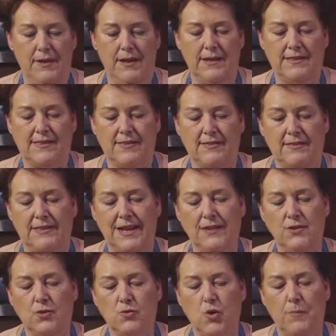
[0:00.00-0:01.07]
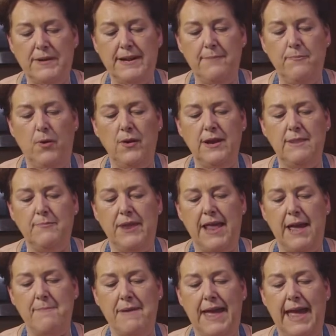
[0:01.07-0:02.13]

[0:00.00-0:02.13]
It's still not completely boiling, but I'm